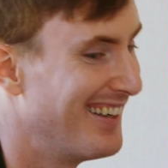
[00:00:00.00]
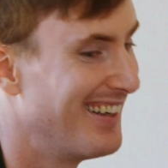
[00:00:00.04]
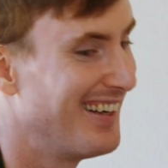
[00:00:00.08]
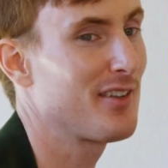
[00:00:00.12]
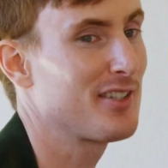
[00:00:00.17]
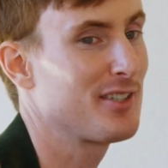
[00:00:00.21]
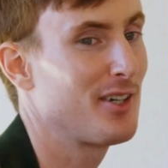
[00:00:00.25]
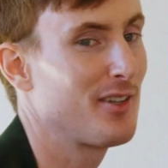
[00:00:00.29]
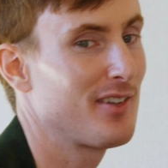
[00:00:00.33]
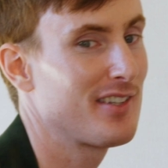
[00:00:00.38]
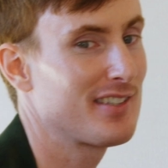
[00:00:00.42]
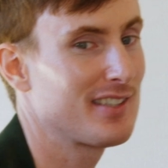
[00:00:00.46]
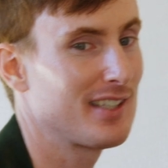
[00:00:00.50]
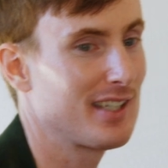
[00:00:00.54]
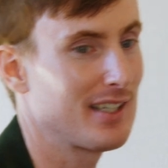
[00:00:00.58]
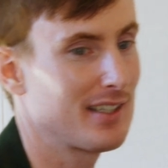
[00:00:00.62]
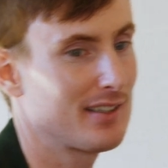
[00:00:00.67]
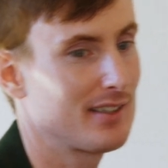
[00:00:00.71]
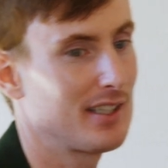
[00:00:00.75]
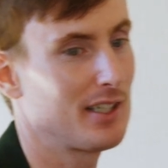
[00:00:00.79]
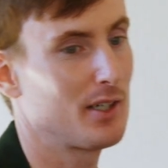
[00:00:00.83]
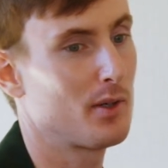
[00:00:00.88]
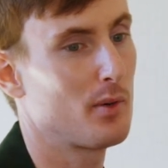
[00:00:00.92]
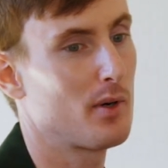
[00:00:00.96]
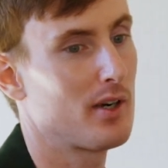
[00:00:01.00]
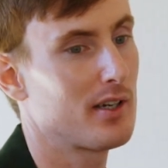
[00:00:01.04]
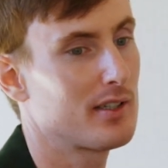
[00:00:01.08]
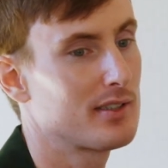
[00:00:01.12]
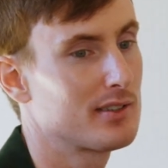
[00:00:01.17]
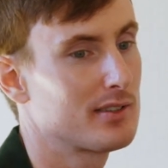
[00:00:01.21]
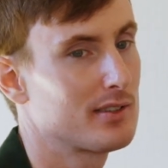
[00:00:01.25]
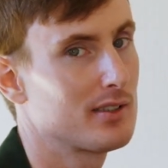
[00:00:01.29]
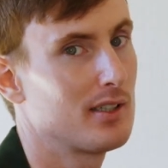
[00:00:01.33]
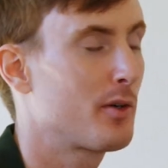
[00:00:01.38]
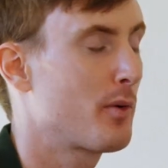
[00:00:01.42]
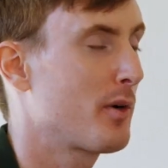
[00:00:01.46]
There's all these like
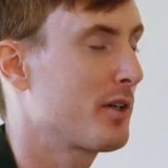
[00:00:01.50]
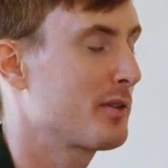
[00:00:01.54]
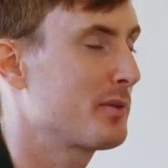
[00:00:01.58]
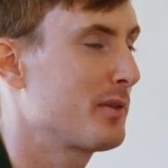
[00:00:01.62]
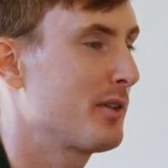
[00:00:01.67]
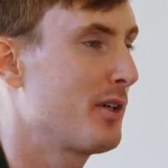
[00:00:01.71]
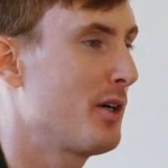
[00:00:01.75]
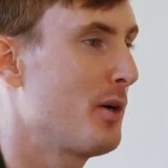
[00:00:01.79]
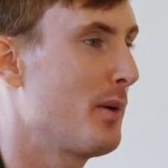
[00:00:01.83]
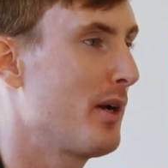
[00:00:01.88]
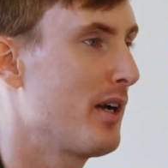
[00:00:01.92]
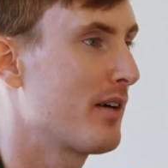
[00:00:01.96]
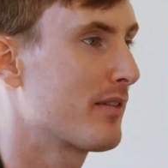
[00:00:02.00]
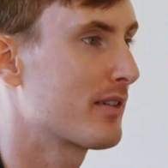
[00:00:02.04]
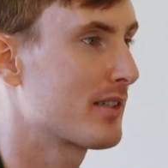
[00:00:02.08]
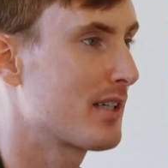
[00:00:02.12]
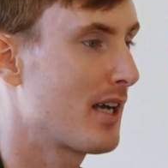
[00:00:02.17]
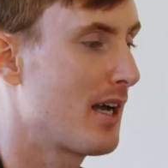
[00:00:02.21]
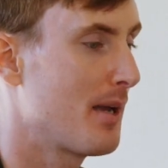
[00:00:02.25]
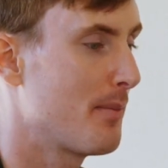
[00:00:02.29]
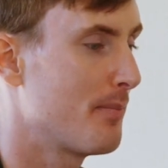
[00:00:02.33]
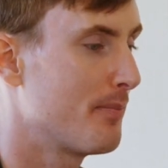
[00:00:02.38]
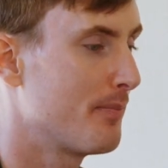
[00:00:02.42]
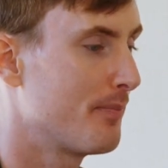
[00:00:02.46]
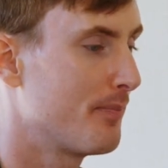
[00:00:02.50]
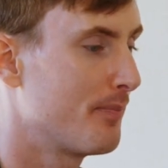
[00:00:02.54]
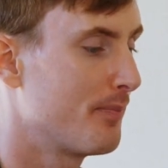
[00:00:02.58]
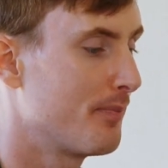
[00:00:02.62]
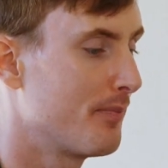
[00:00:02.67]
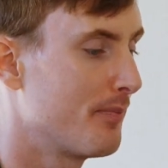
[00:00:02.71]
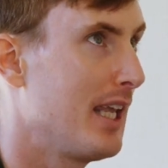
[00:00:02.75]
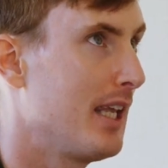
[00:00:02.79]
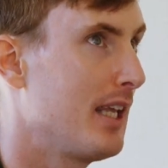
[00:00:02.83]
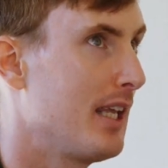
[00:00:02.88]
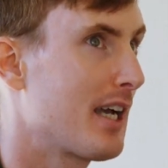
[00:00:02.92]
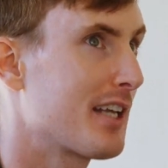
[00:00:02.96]
quirks. The quirks will go away over time.
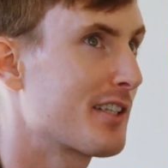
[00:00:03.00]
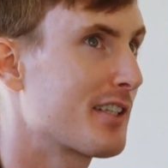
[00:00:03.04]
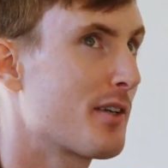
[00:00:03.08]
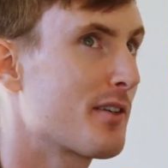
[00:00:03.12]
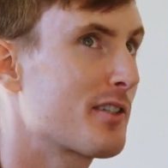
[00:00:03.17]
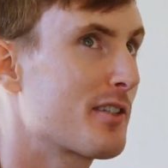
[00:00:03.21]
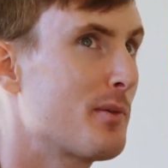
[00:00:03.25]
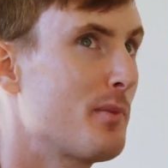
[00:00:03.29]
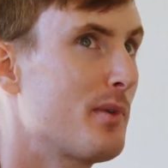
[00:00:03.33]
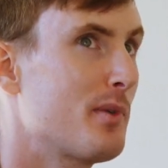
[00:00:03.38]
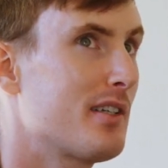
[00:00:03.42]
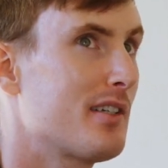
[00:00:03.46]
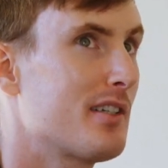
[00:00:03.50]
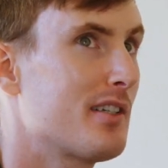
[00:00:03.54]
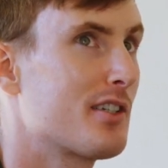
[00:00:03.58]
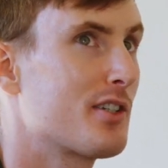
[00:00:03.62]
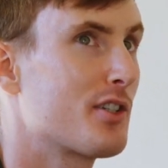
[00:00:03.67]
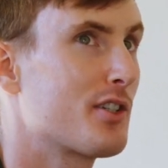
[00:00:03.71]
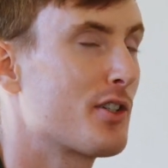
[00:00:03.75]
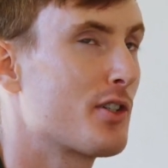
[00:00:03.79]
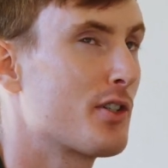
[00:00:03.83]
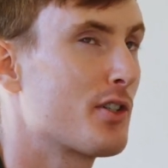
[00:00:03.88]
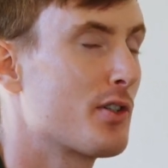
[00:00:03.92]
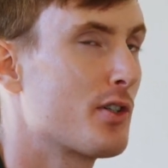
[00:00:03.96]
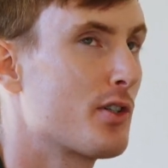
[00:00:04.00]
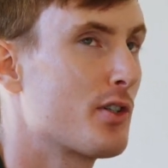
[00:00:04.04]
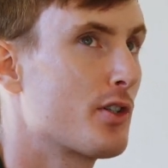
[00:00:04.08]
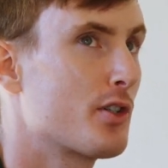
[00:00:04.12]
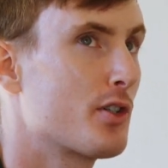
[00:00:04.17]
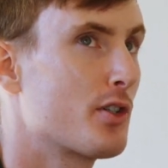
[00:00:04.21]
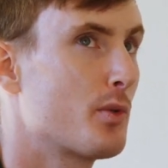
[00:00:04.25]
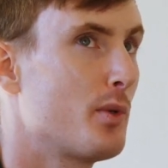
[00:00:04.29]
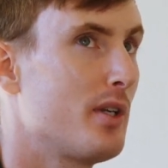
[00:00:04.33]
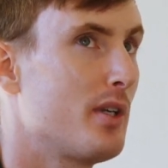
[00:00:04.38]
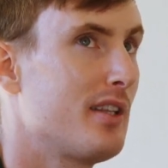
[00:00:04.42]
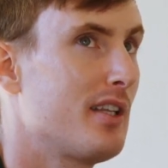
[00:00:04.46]
Yeah. I saw someone
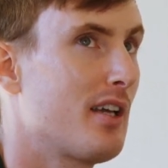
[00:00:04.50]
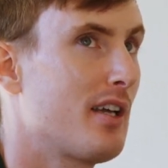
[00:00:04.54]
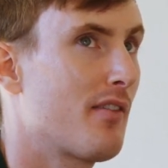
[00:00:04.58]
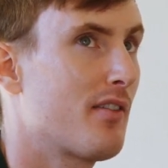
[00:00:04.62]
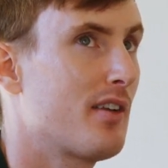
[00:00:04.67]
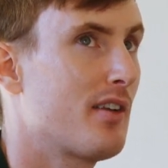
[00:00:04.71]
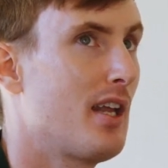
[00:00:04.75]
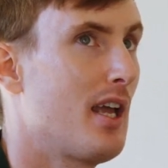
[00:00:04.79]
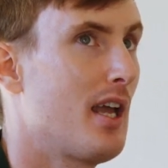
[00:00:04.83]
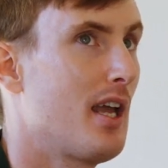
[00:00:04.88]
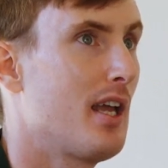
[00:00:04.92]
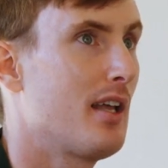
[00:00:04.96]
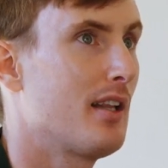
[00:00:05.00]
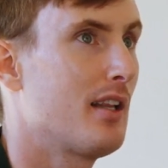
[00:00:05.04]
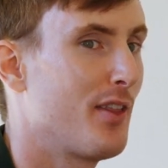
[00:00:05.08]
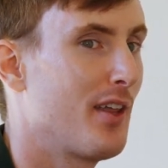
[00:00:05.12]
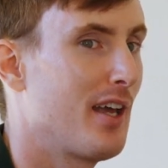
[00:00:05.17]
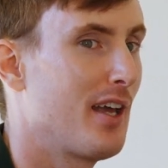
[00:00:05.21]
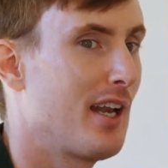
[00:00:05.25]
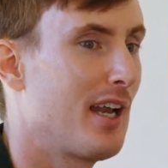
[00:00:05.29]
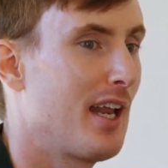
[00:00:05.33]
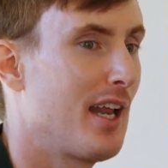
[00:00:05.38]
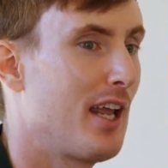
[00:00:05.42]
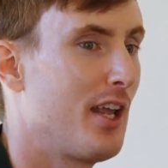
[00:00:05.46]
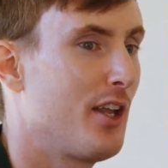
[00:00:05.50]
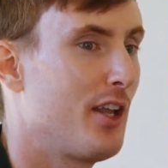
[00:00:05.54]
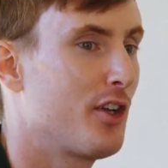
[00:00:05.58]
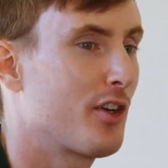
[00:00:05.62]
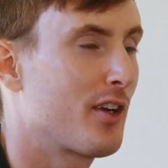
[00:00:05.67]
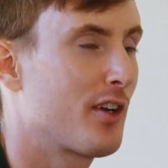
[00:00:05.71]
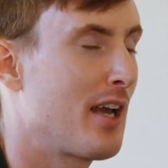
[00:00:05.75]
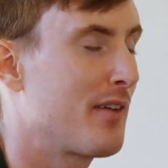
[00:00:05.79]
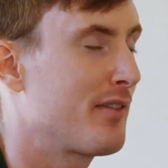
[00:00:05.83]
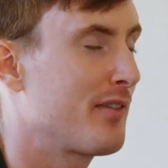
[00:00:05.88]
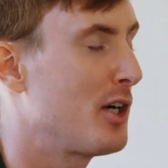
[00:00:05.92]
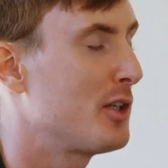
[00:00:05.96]
tweet the other day that you're
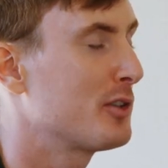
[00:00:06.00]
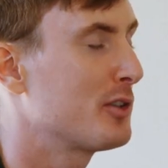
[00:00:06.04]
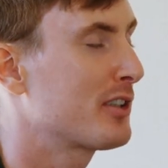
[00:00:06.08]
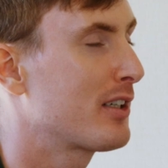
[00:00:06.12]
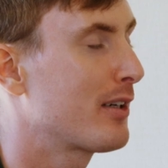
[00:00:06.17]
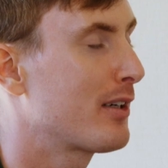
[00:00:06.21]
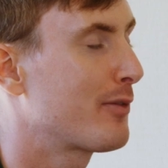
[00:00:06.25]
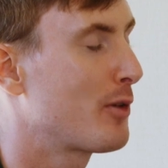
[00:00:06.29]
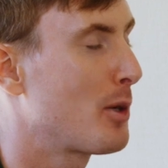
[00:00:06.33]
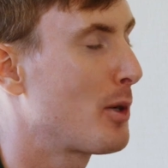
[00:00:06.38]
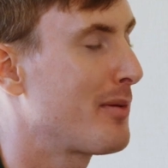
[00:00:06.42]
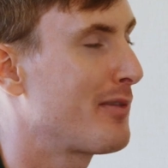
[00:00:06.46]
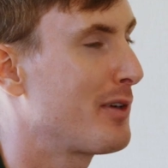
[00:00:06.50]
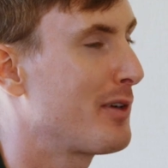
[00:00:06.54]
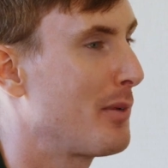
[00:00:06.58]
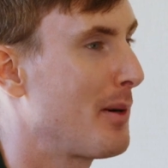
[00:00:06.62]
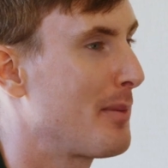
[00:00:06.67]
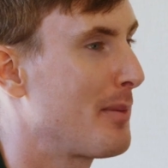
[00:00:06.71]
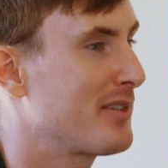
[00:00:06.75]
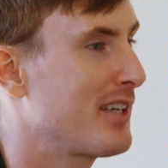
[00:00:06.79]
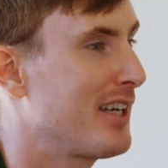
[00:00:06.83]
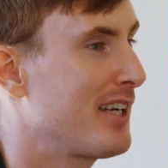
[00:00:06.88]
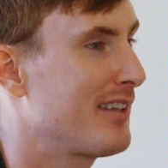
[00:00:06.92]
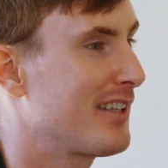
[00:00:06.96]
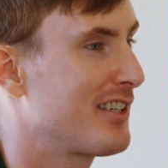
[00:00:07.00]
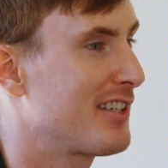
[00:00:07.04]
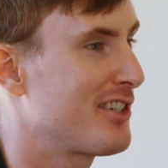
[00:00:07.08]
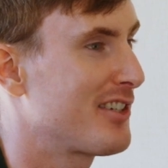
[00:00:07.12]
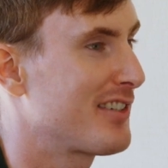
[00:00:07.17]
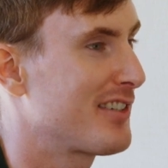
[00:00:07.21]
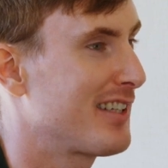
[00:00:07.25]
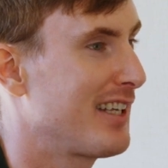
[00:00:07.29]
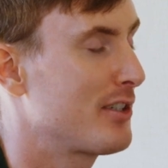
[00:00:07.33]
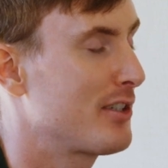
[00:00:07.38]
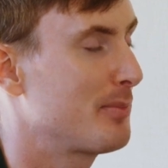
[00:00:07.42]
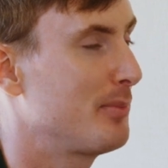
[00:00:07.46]
gonna have an alternate form of your website that's
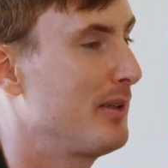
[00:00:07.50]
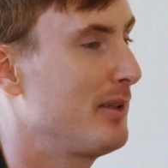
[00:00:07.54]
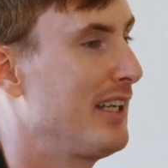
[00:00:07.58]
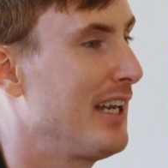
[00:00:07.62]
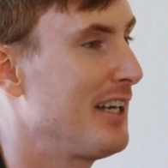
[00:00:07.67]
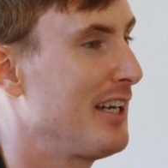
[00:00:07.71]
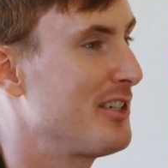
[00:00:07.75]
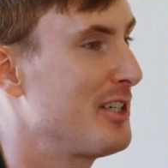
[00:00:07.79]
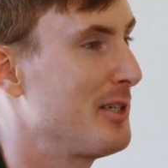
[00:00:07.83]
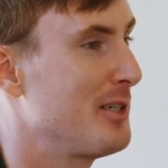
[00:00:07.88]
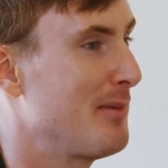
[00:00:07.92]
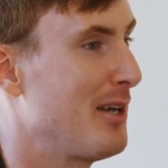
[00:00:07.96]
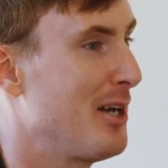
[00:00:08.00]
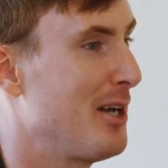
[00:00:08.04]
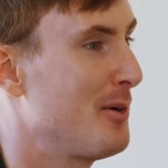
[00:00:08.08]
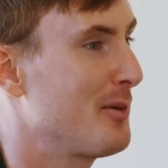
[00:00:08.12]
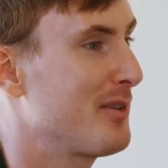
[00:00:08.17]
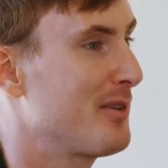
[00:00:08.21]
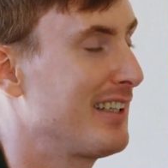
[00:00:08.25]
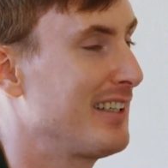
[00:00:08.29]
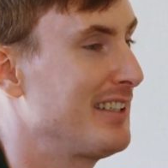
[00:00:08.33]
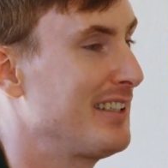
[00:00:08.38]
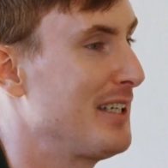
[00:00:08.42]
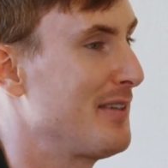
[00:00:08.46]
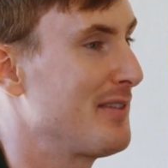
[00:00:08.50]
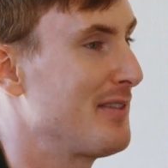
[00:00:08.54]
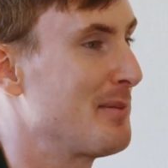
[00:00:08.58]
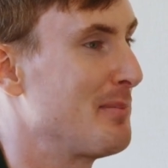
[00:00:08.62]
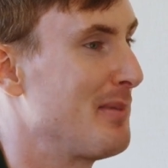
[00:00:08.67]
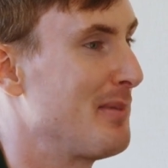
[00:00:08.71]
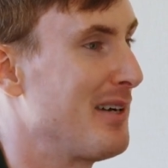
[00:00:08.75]
just plain HTML with like divs and